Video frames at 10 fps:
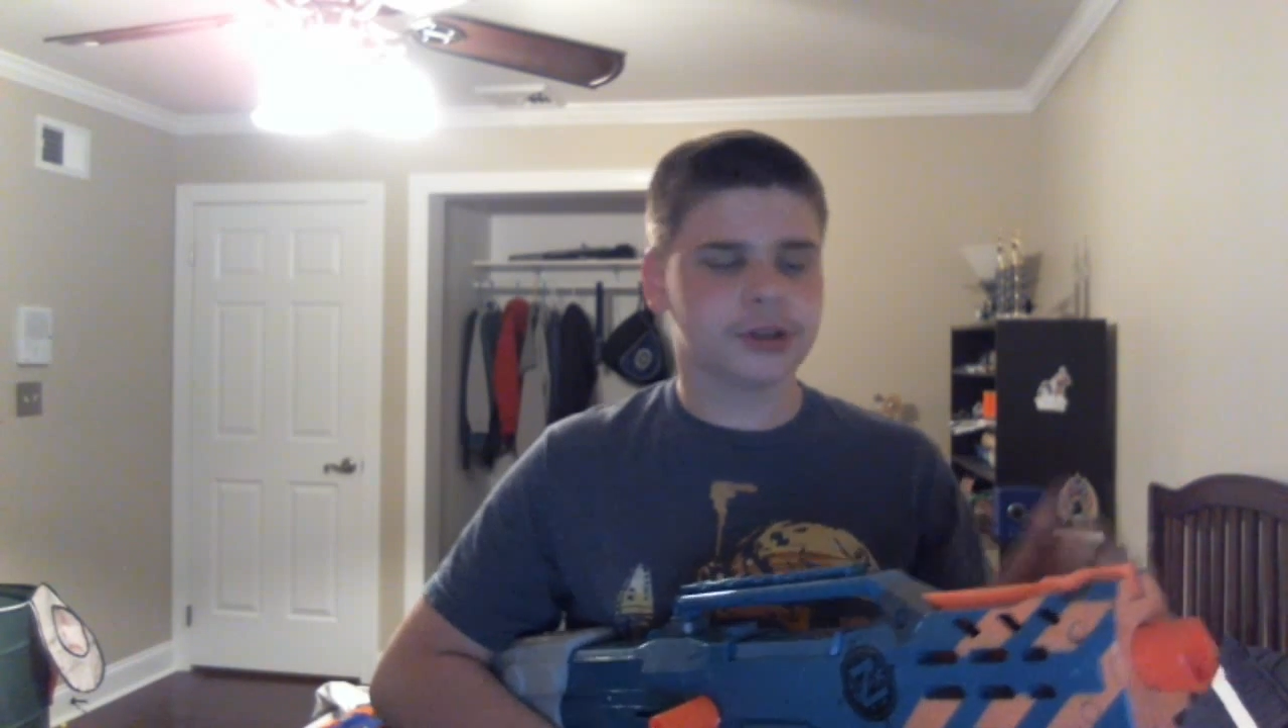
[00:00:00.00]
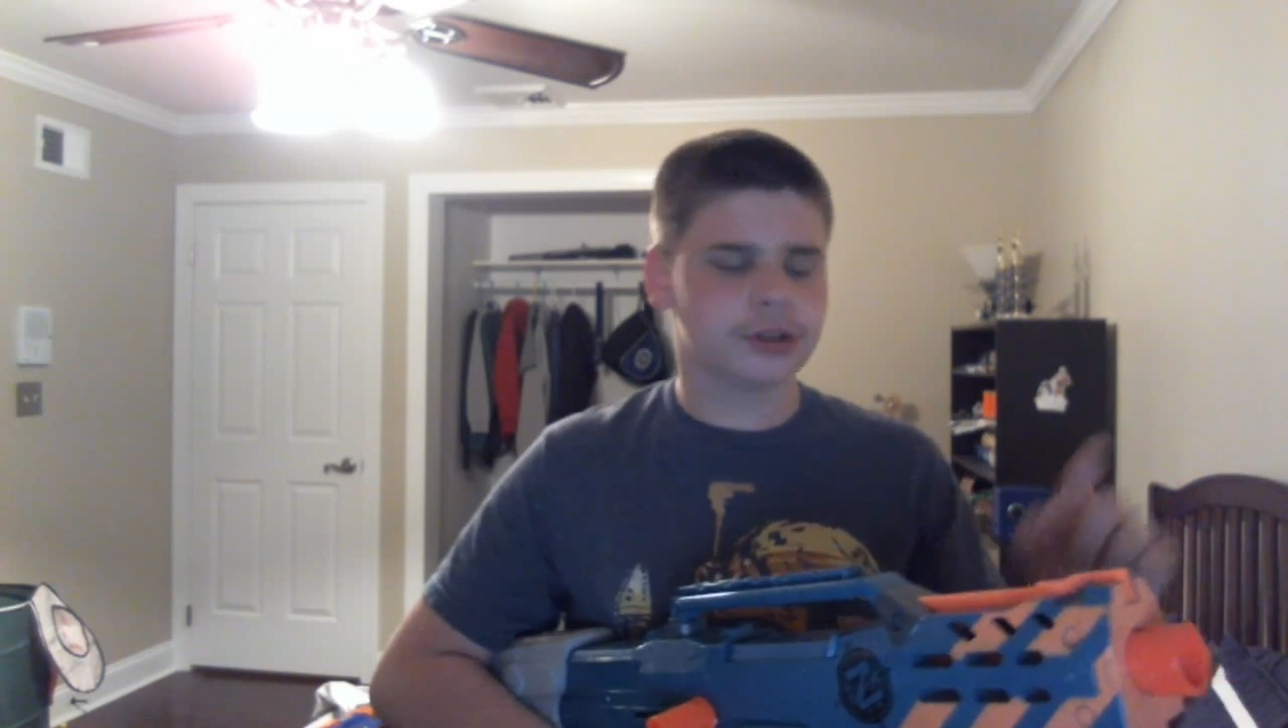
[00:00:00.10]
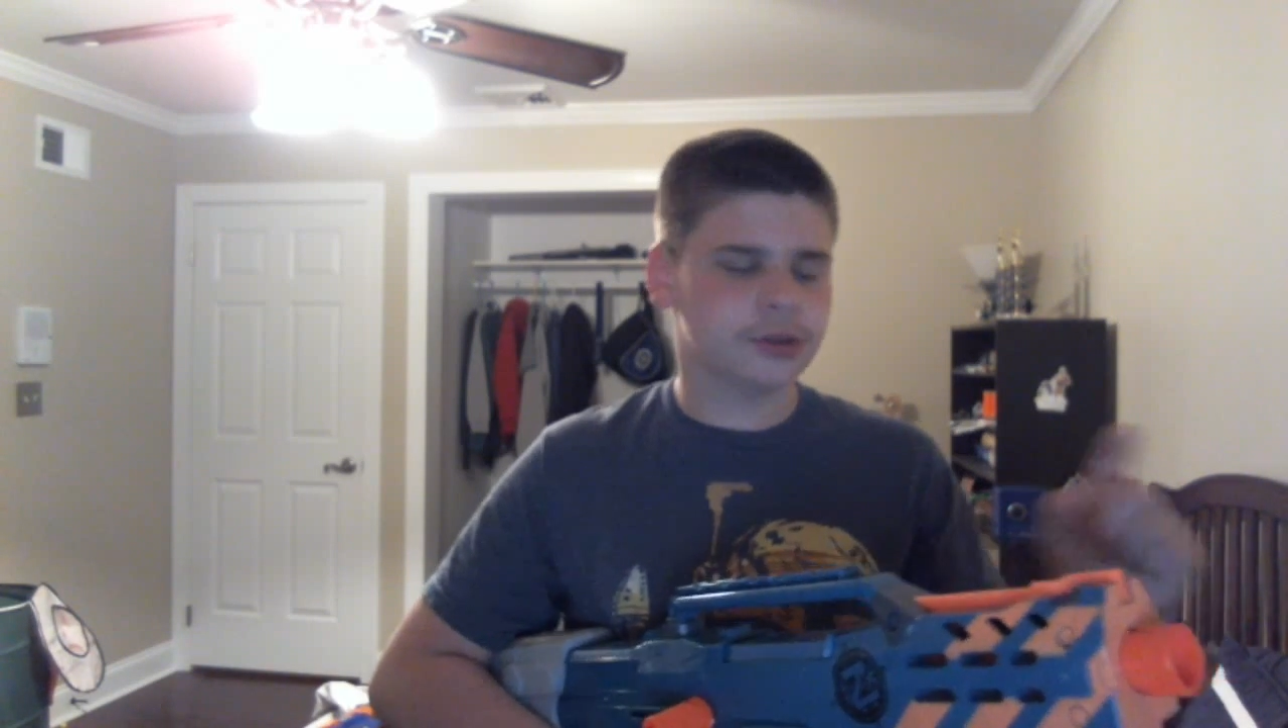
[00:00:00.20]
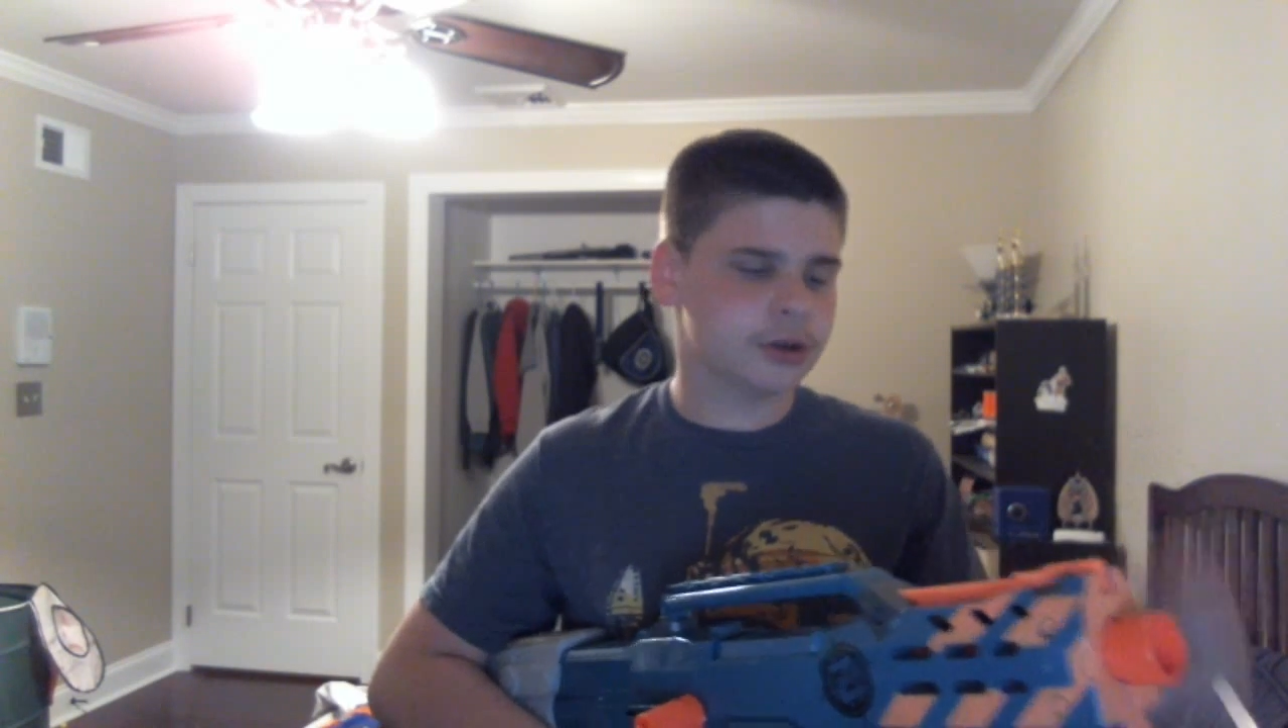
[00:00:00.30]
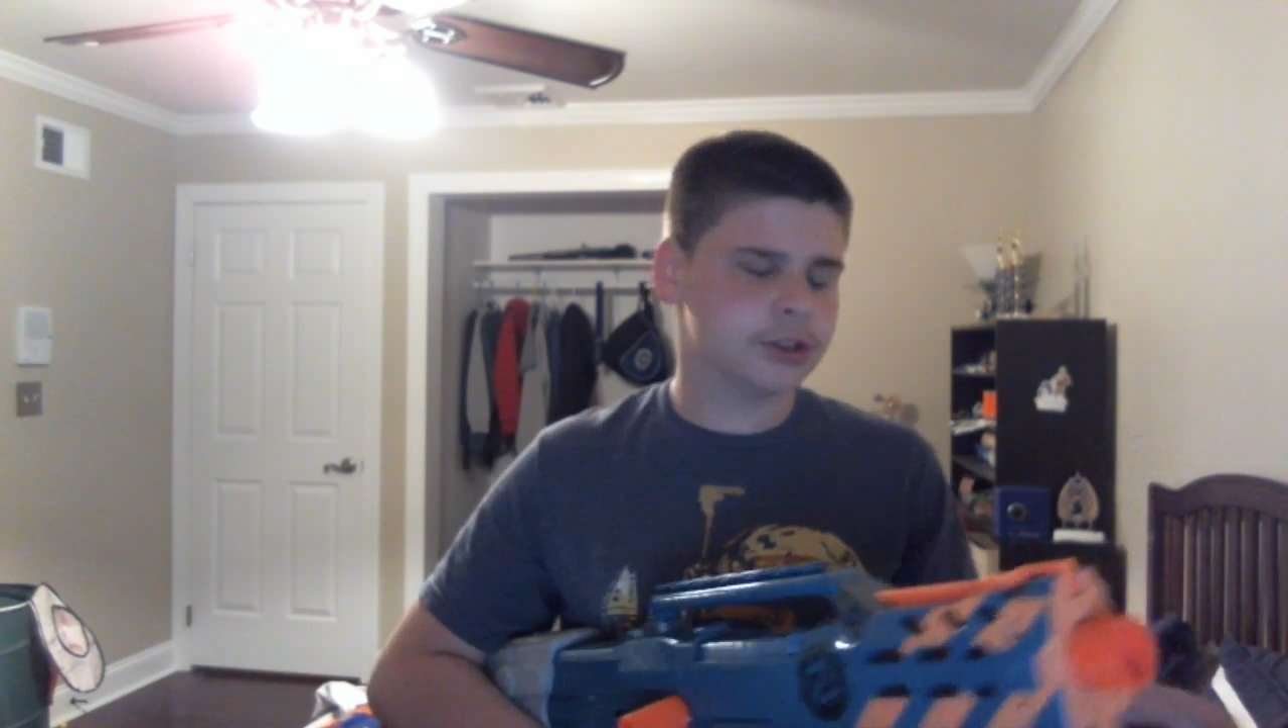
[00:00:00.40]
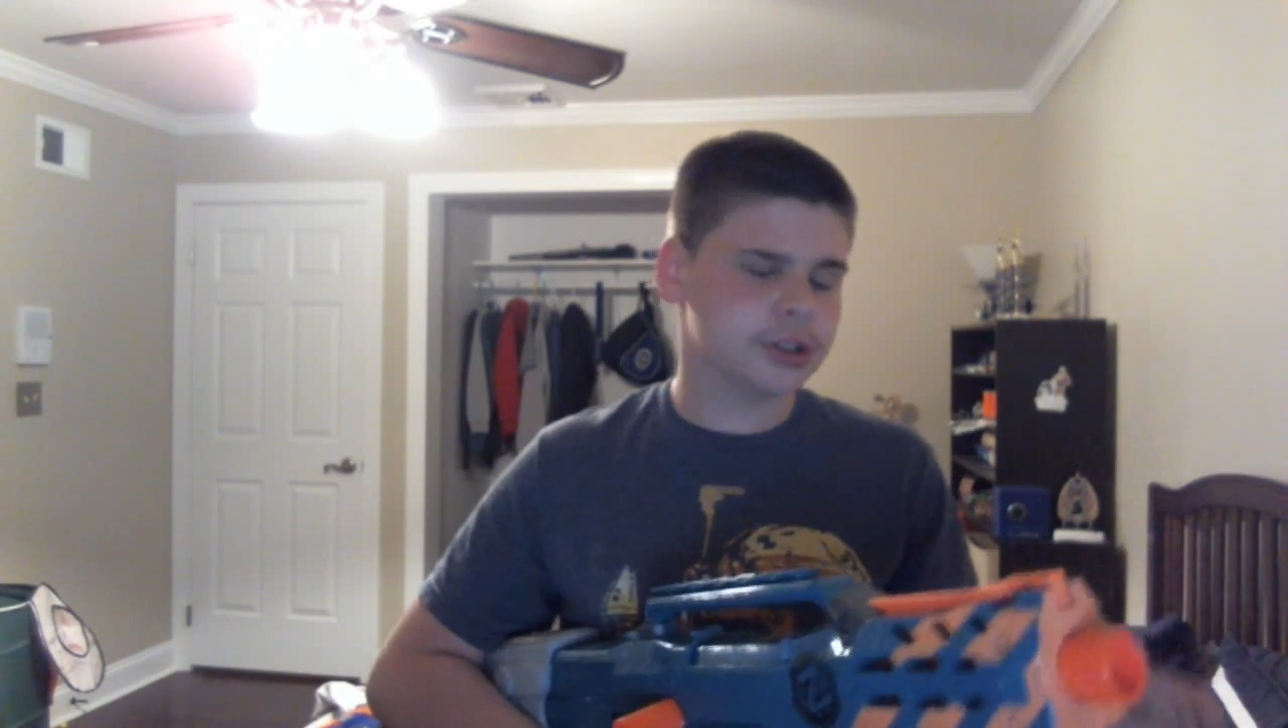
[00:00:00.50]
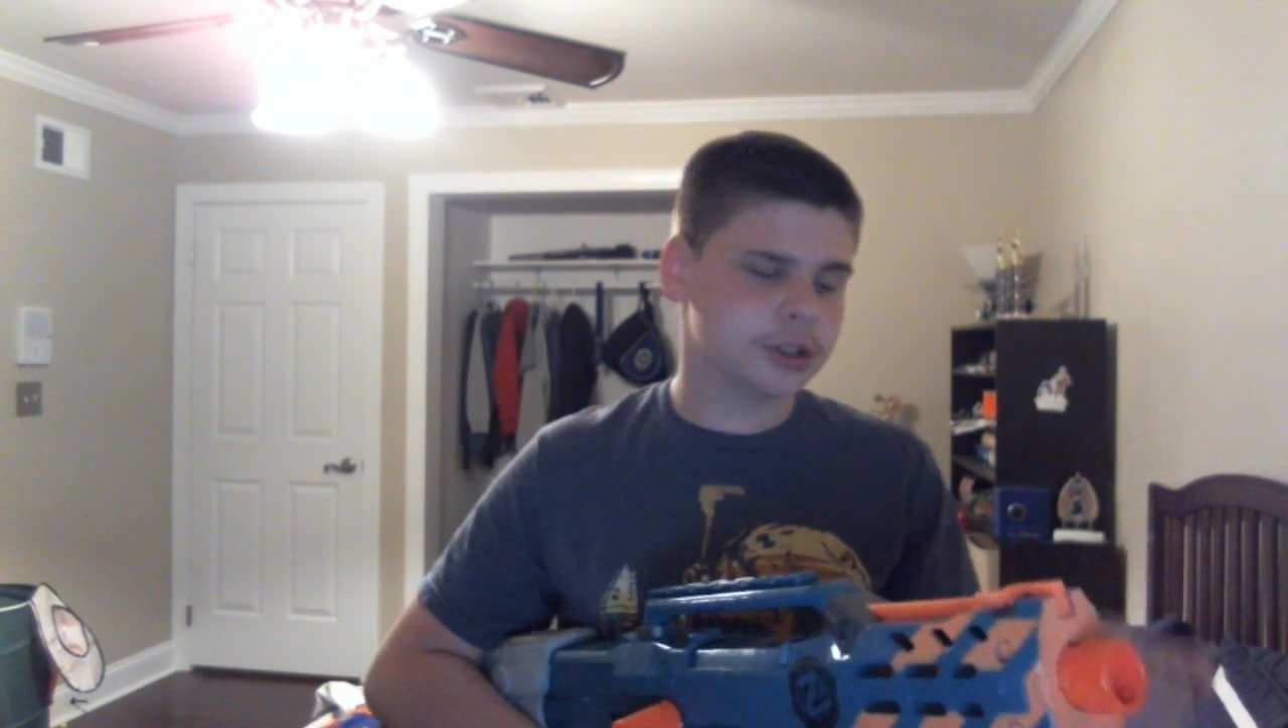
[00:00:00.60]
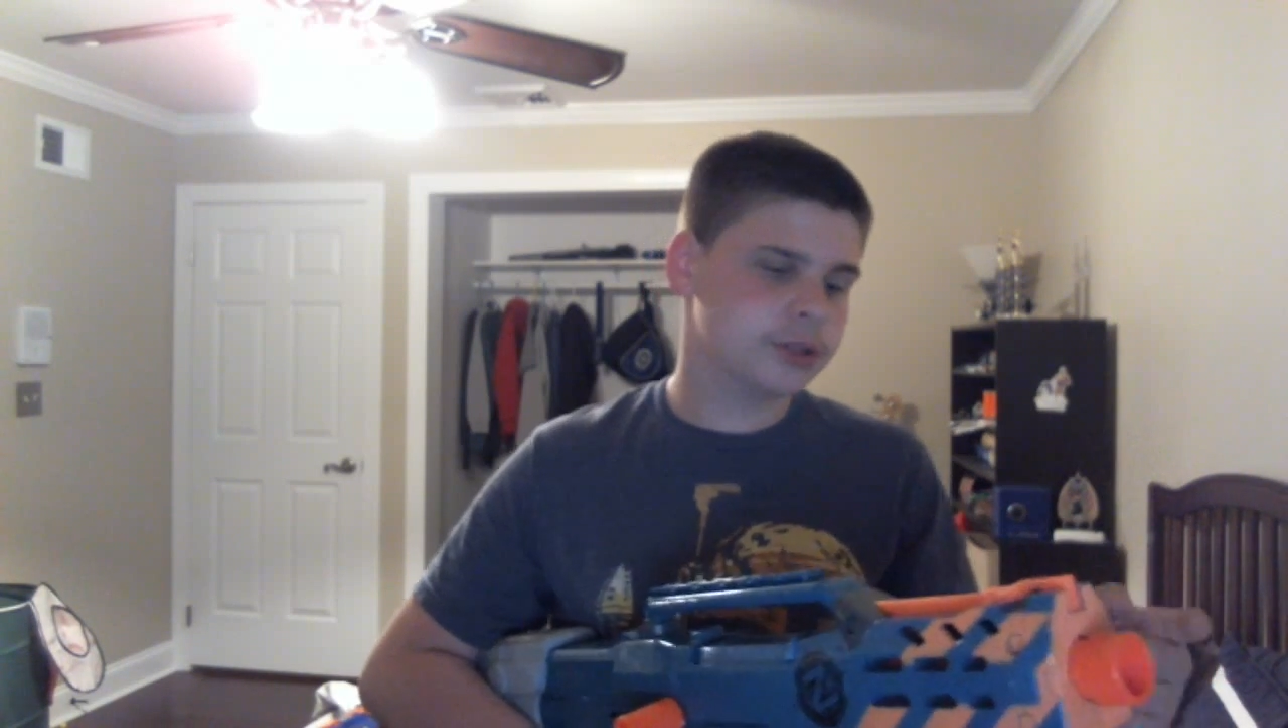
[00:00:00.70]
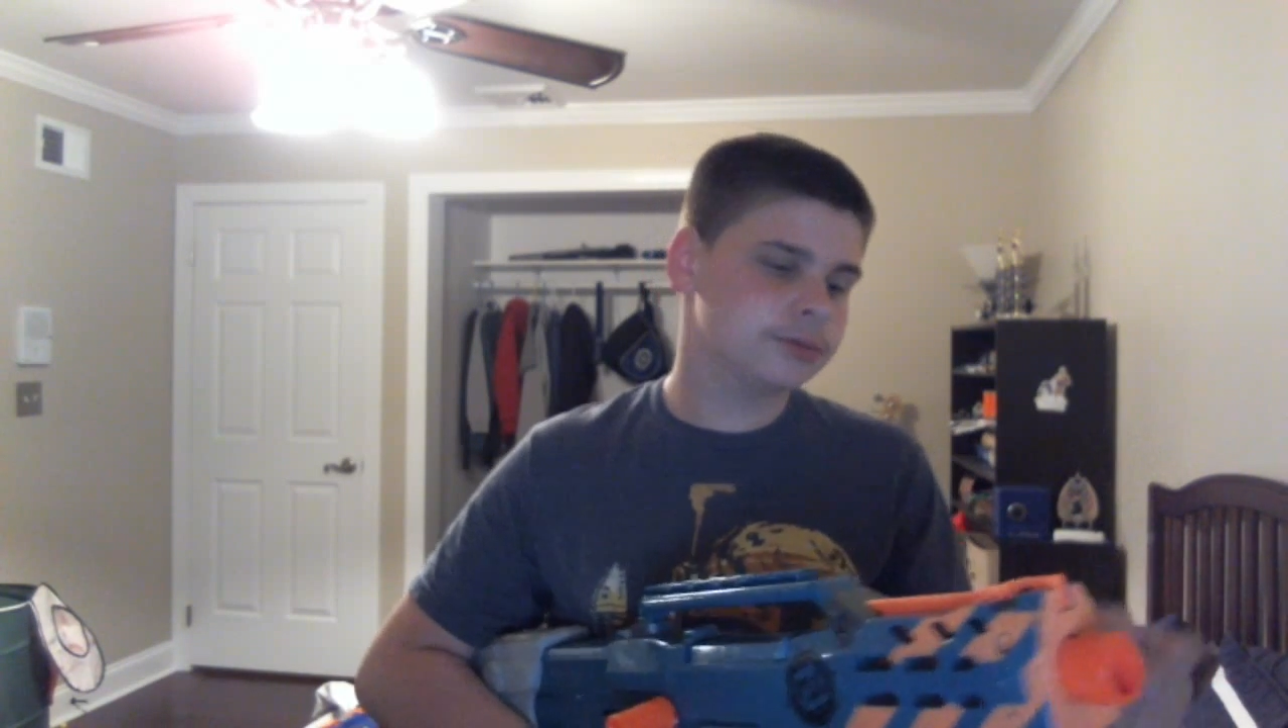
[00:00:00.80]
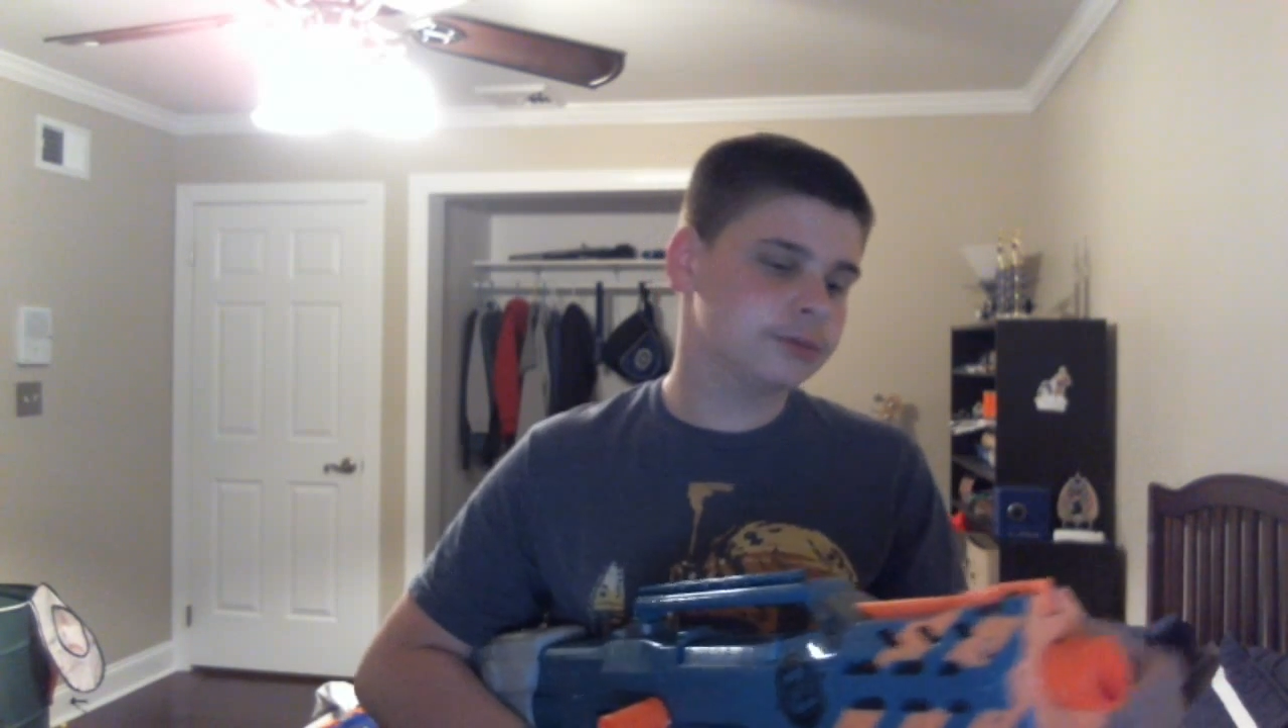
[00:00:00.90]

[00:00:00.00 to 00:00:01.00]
on the Longshot.